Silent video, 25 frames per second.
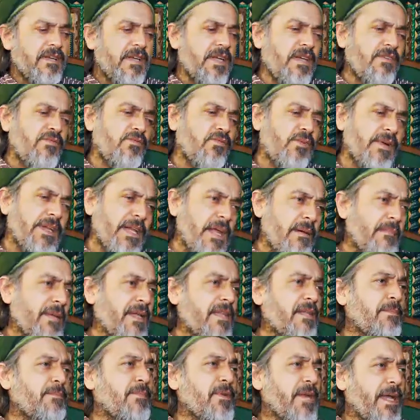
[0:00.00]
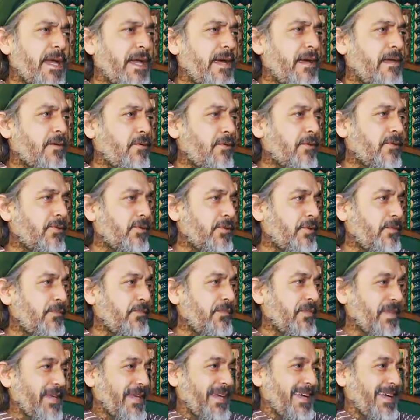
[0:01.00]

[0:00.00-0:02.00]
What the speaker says: if we name it a prayer also.